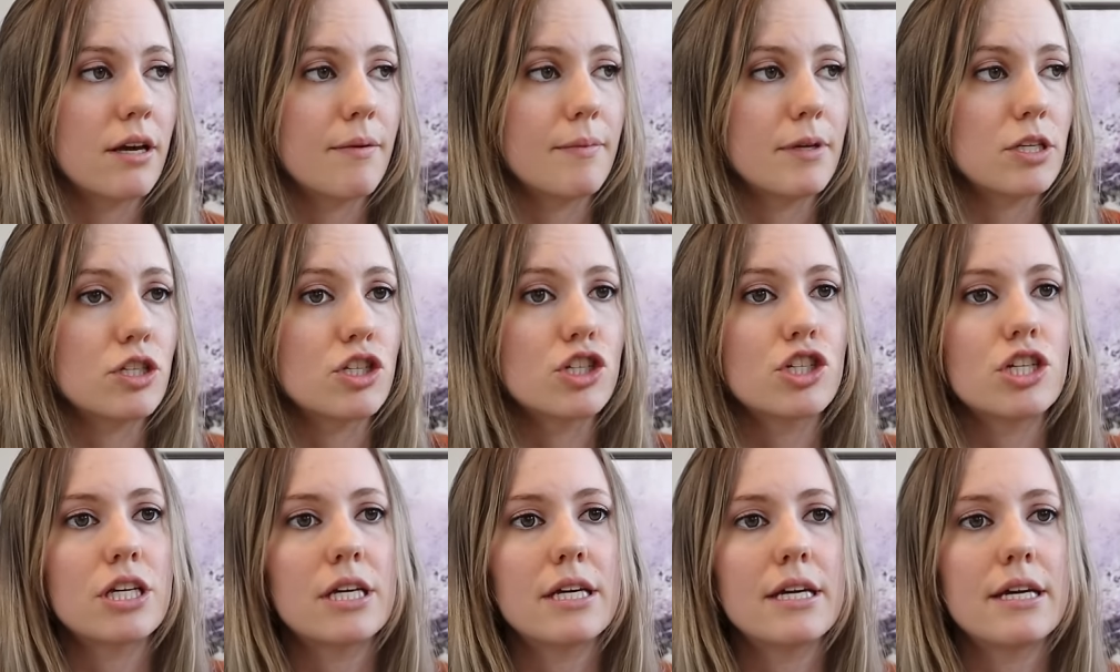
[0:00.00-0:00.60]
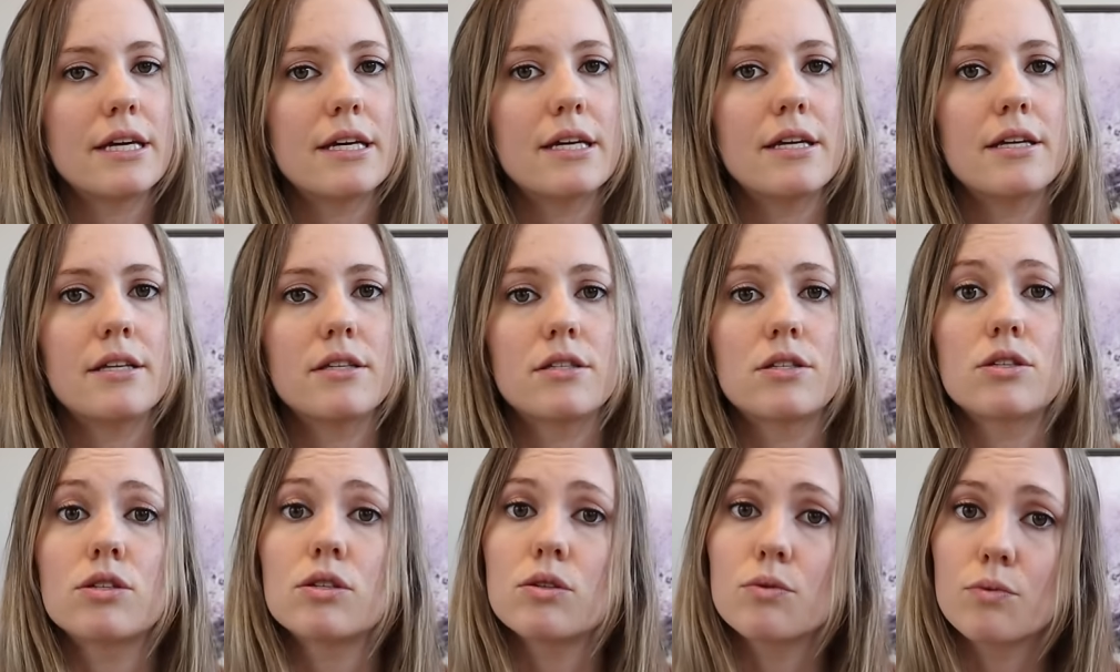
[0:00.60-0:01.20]
I mean, she
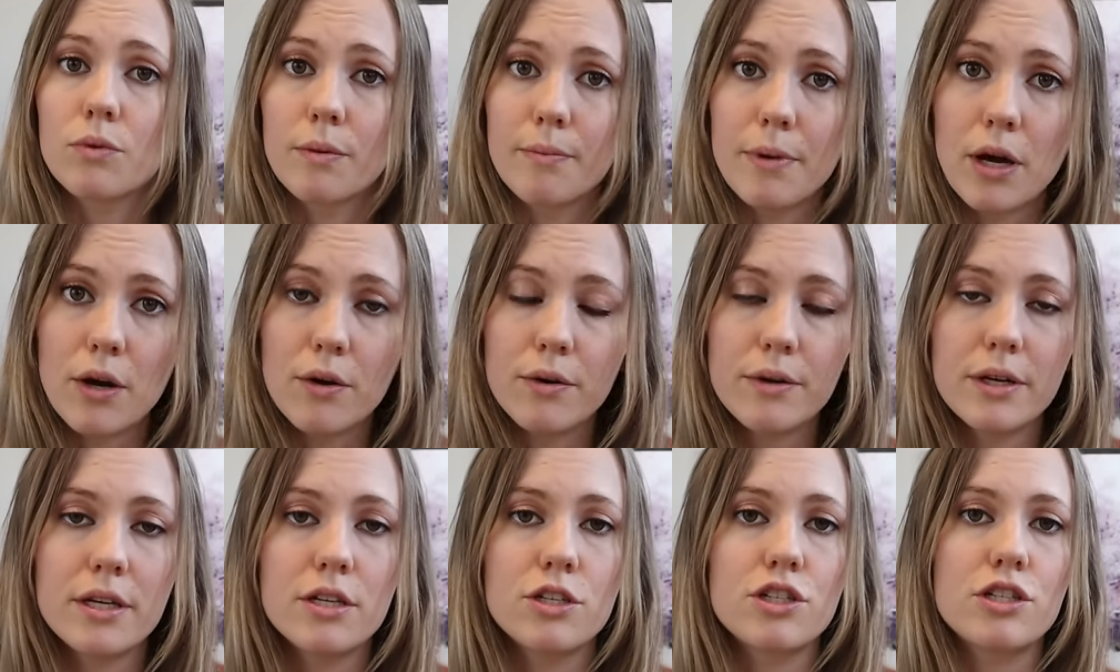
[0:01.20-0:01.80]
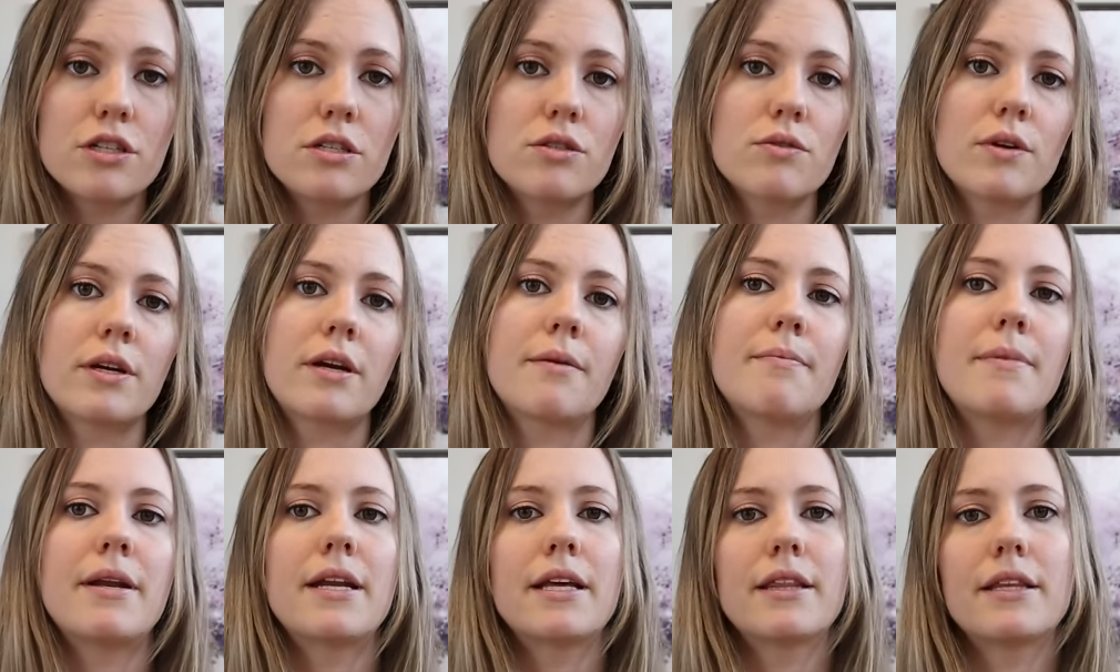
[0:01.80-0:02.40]
is remote and she's
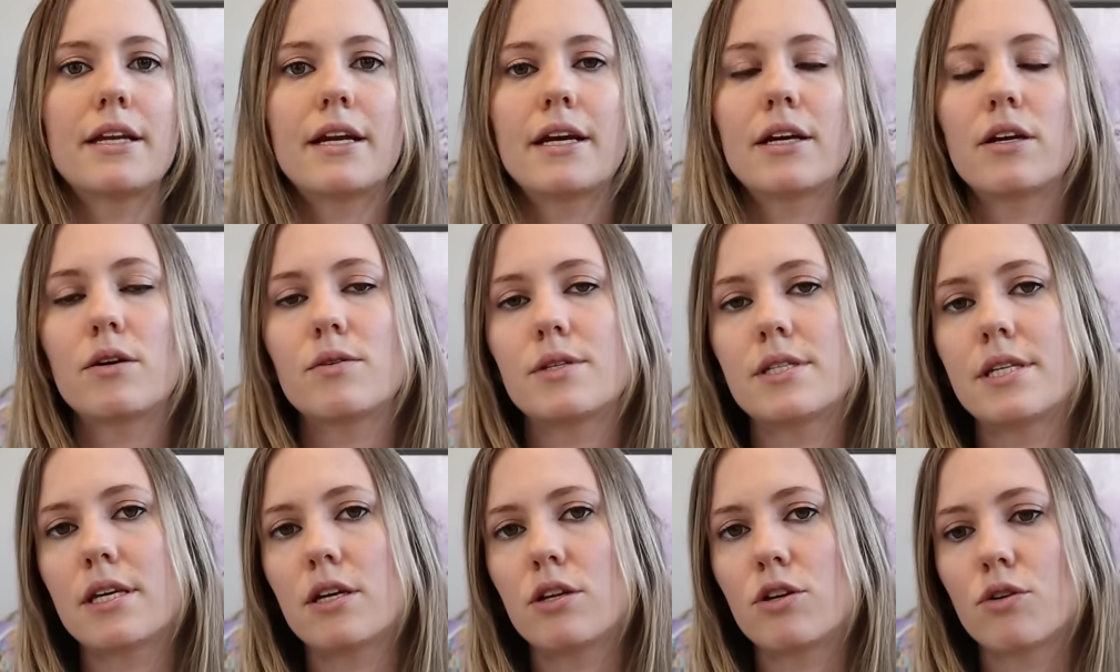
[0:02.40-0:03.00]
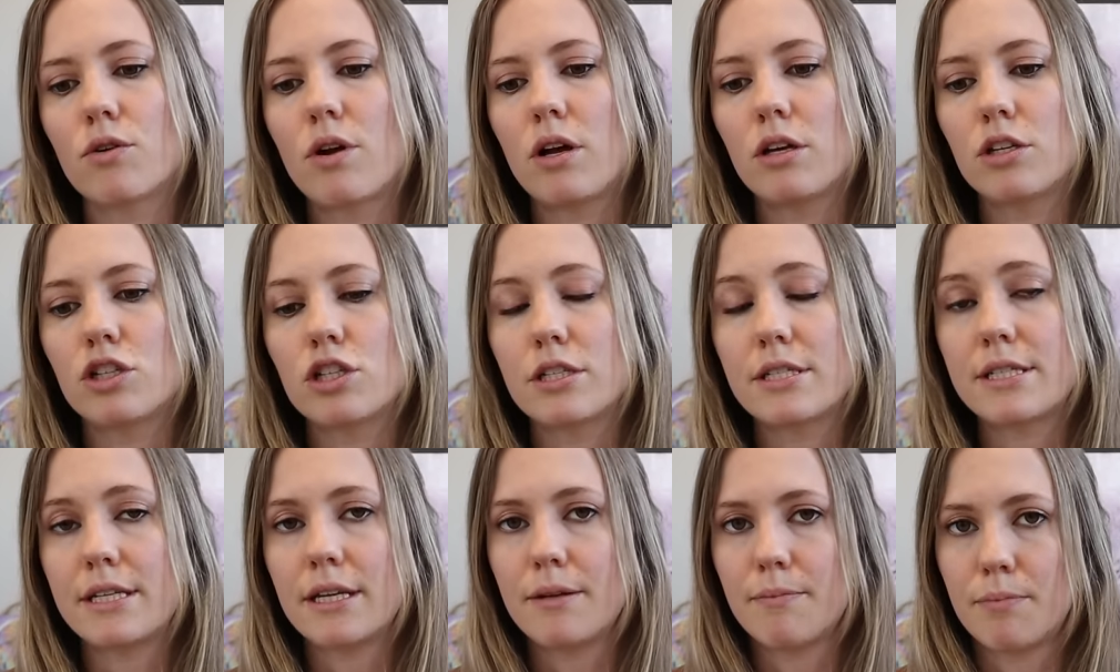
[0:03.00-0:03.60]
recommending that I go see a
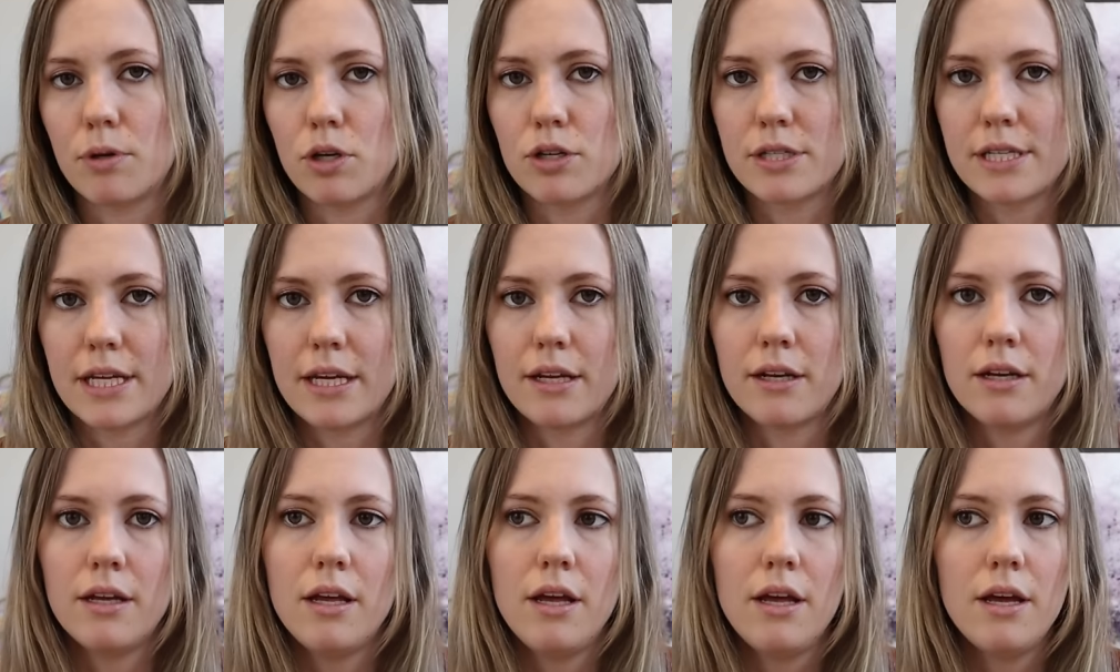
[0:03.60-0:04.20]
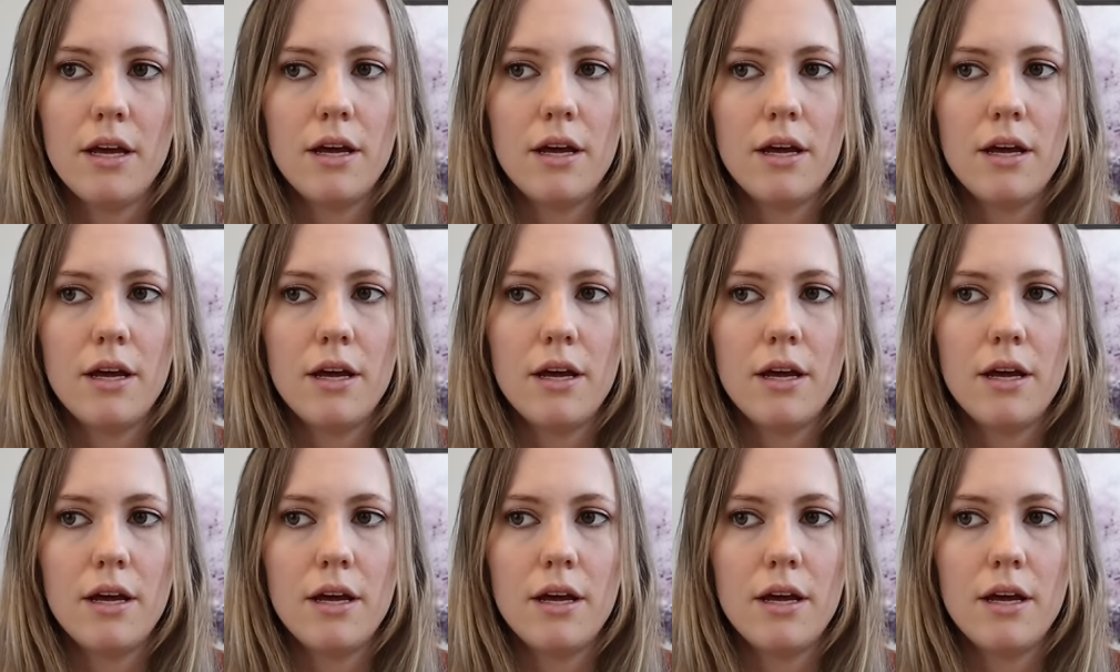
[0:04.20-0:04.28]
neurologist in person.